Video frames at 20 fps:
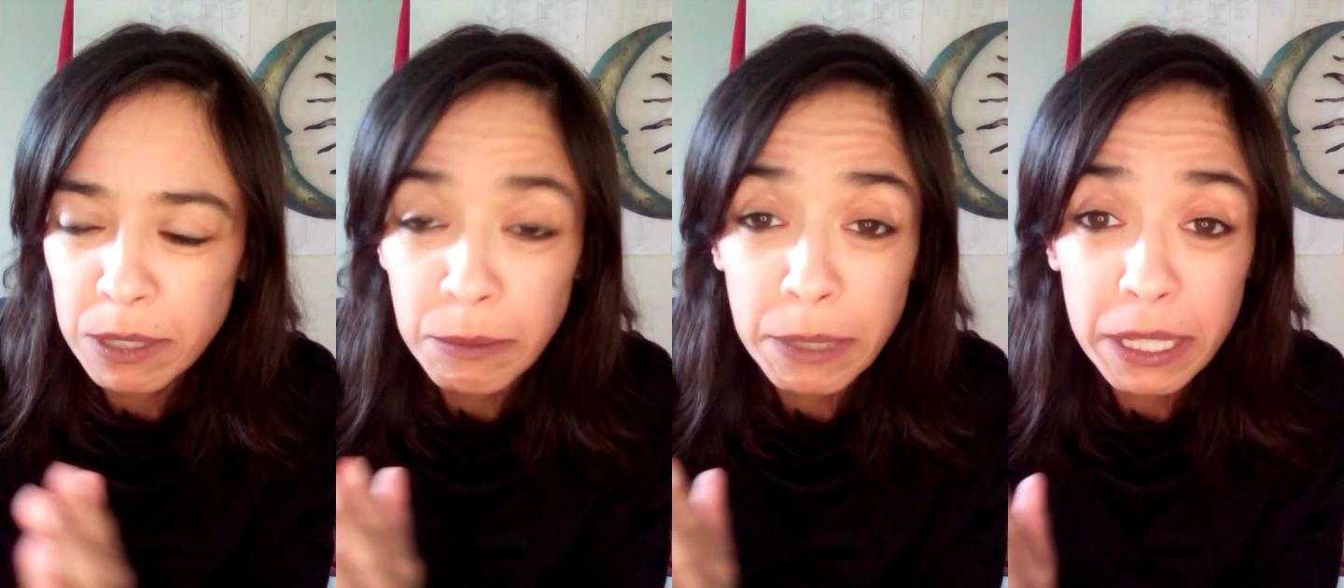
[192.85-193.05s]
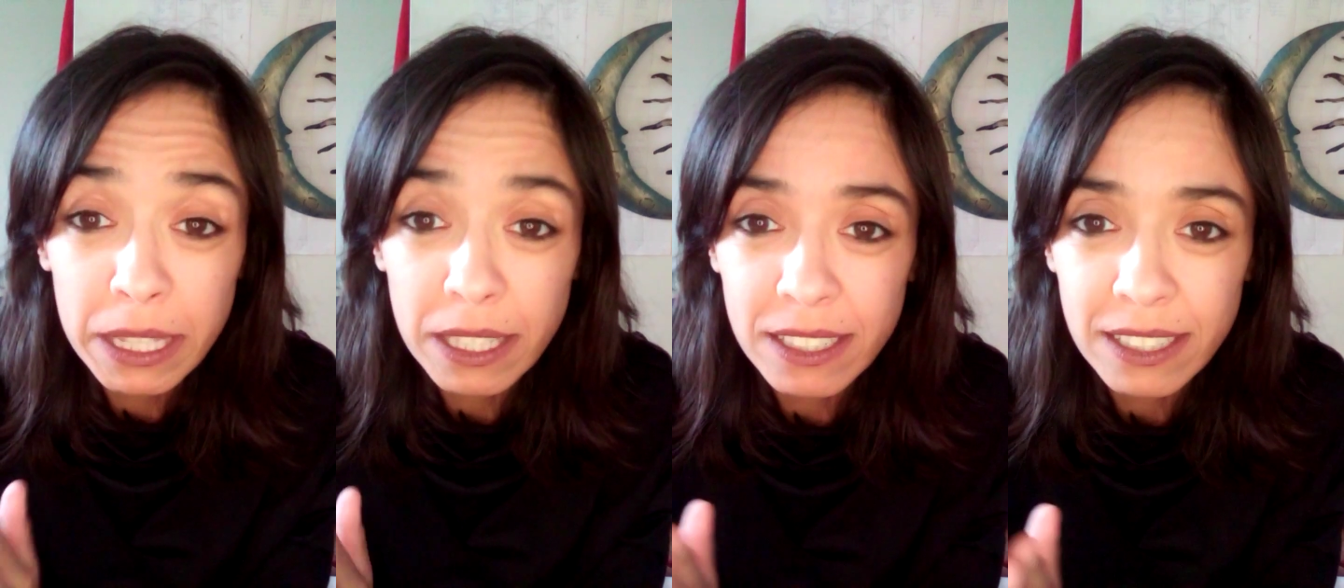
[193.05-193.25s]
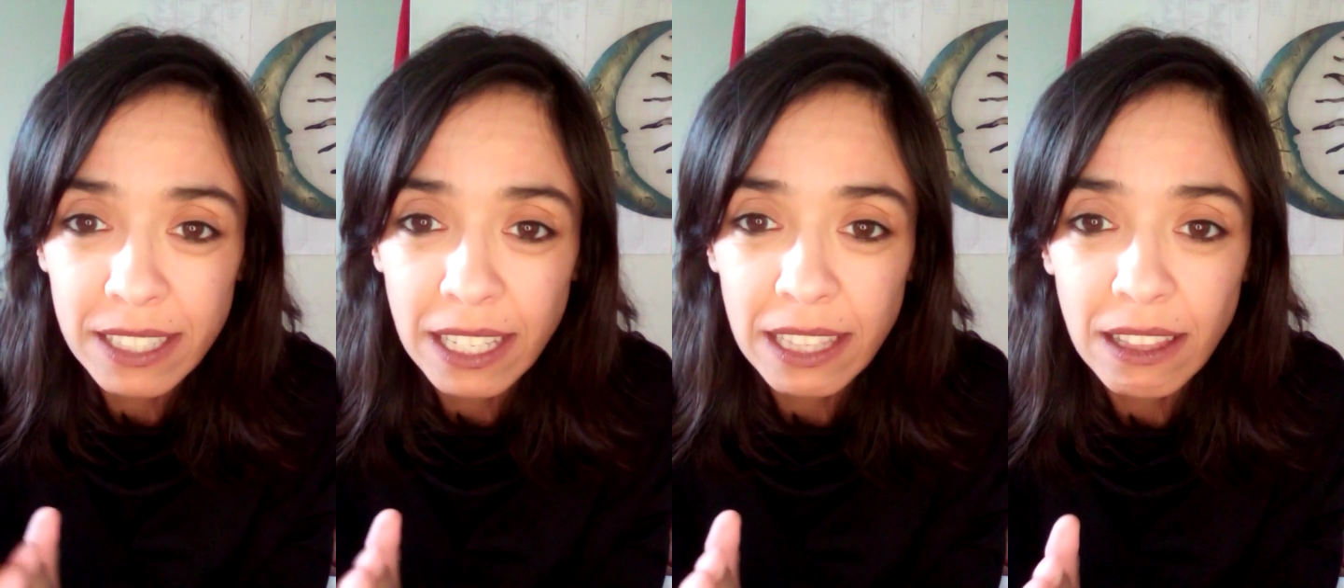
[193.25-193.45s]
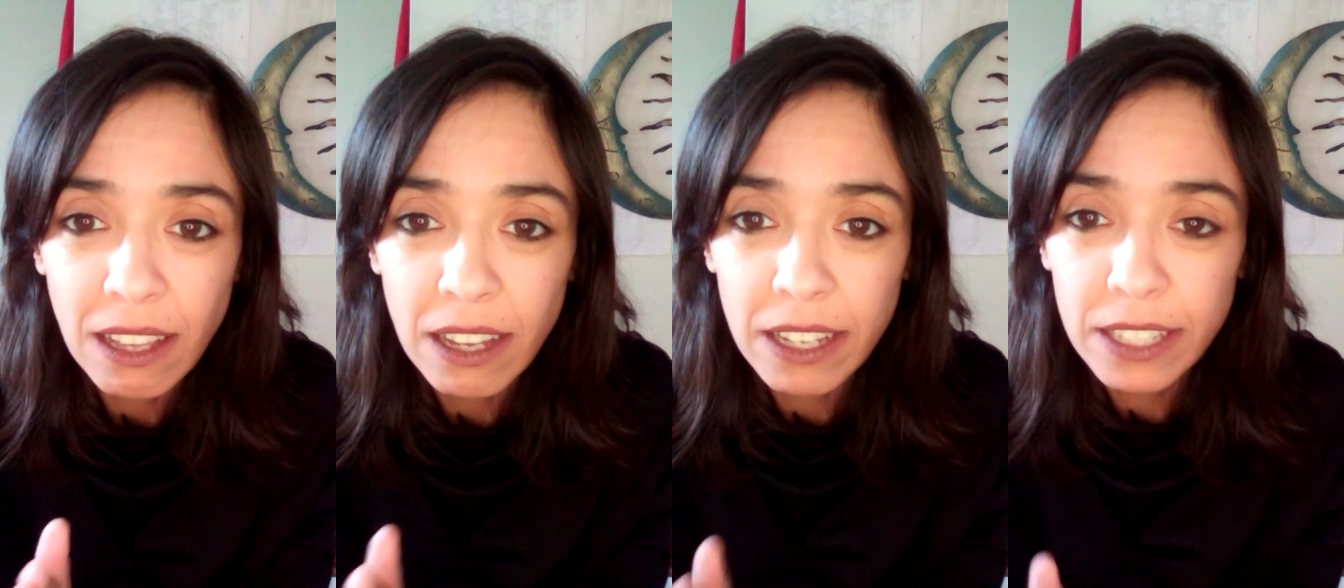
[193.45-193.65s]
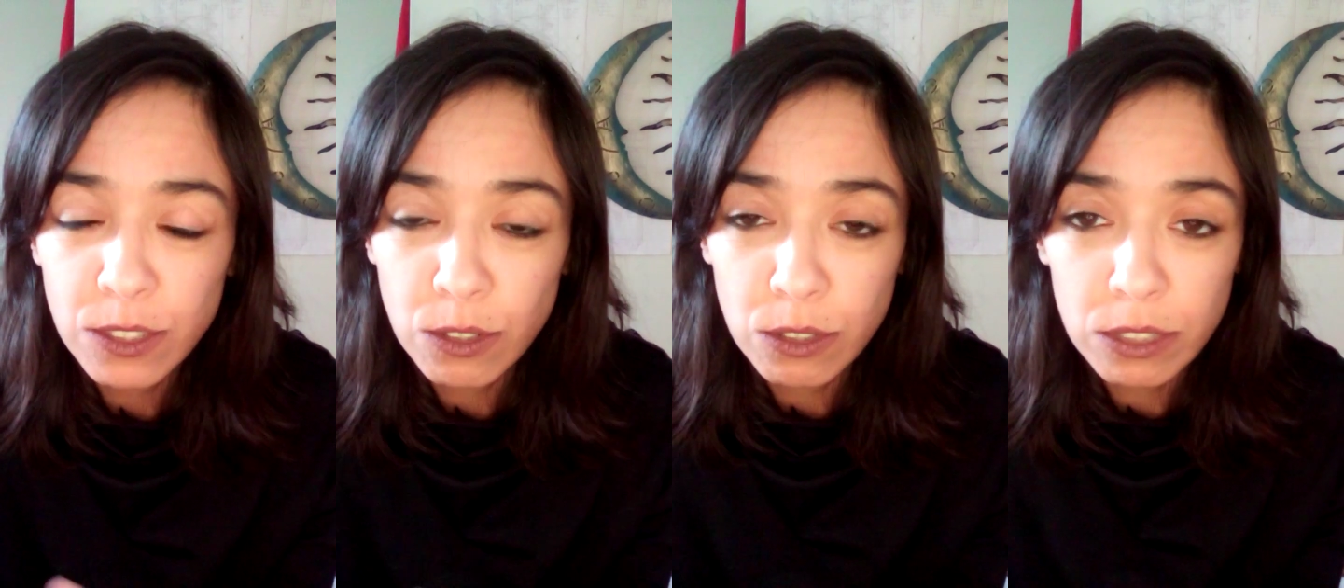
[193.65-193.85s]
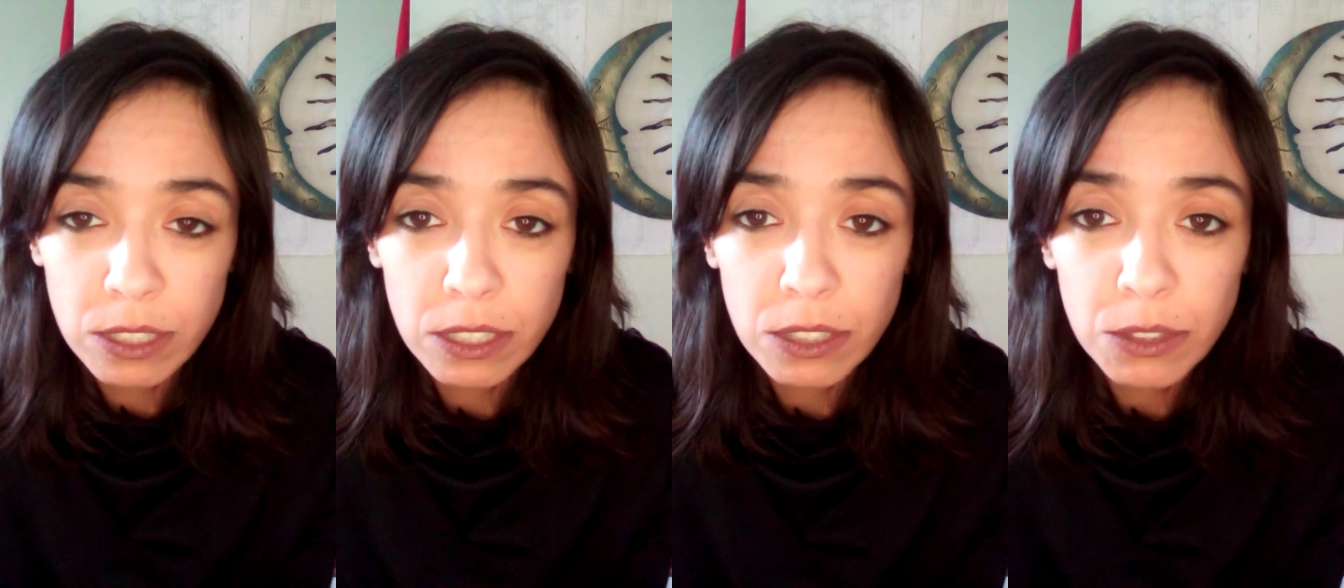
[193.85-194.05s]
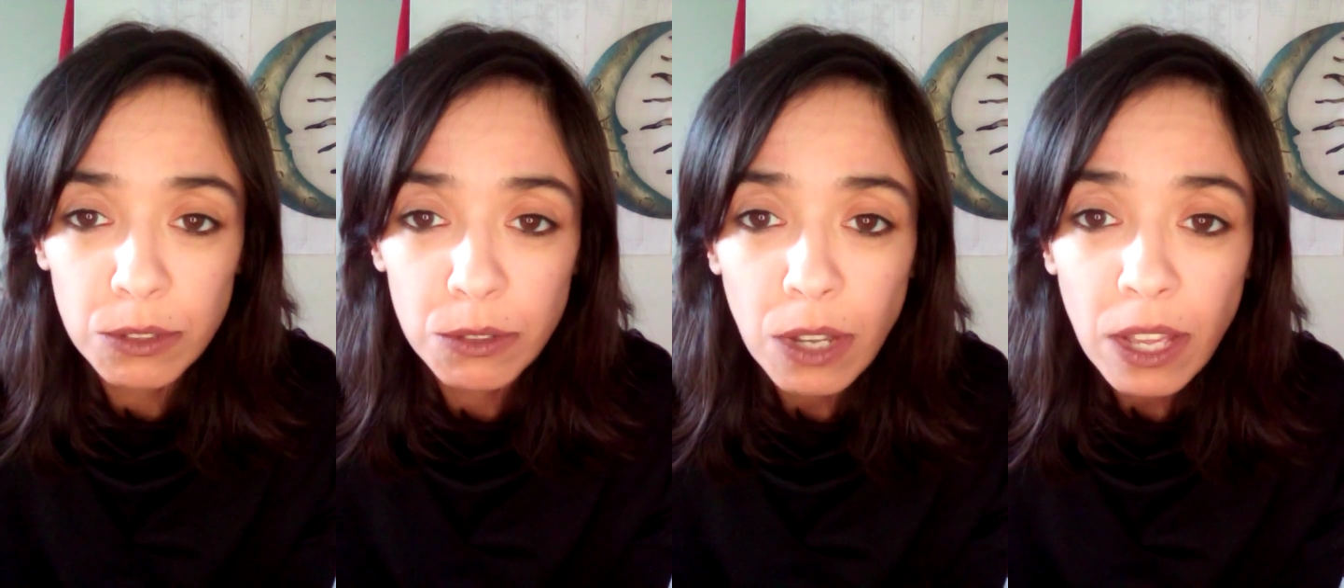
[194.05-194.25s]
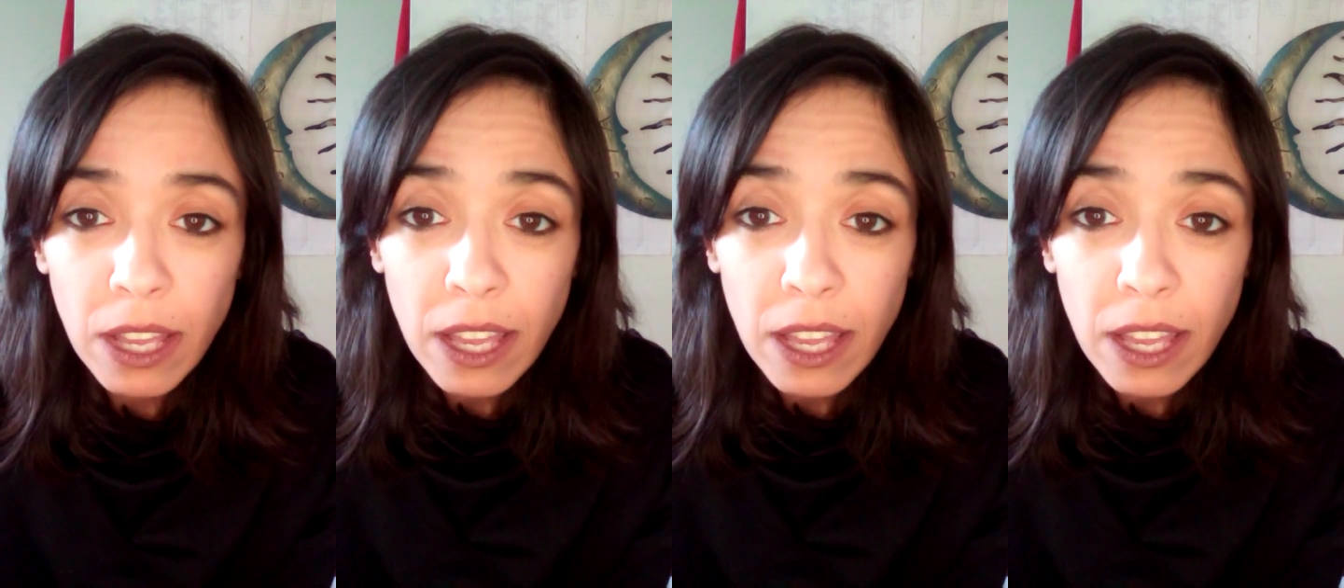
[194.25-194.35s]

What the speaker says: meet these deadlines, or to